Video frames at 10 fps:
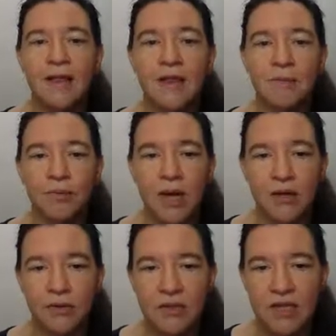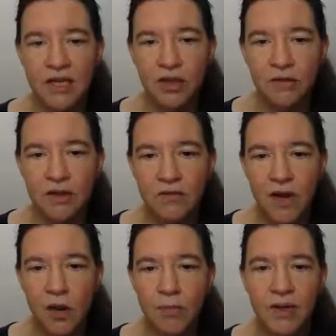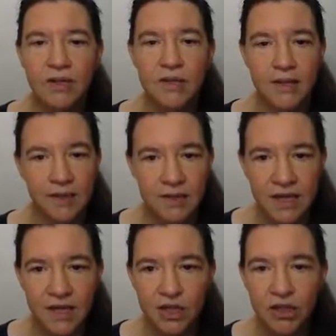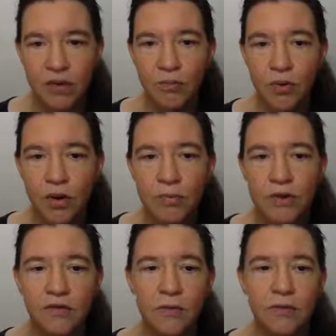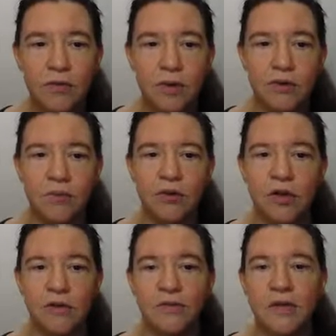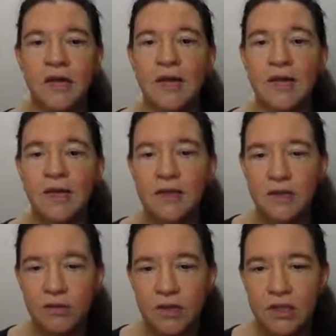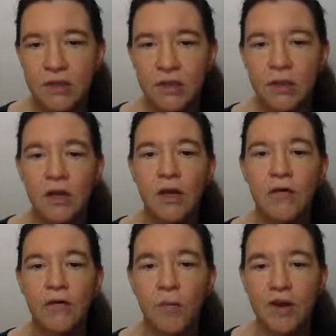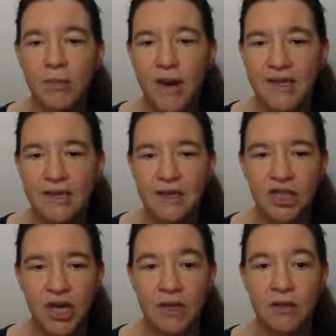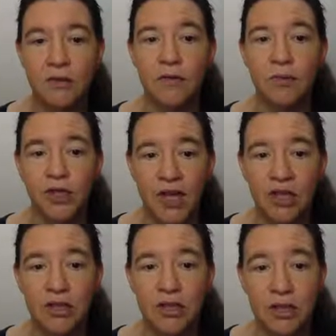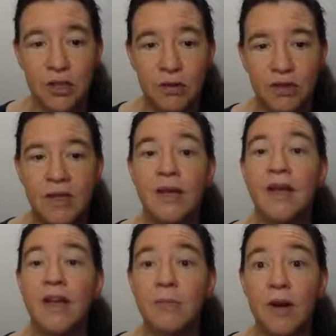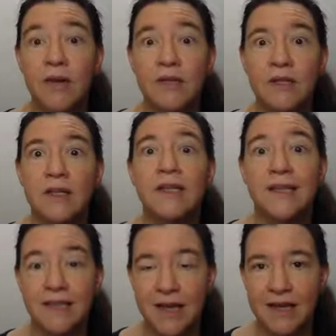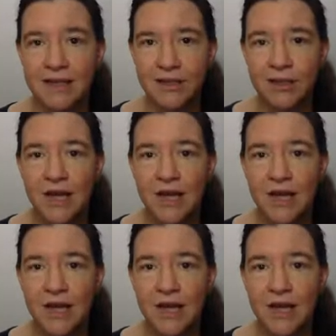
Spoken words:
that prioritization of the development, standardization, and deployment of post-quantum cryptography is critical for minimizing the chance of a potential security and privacy disaster.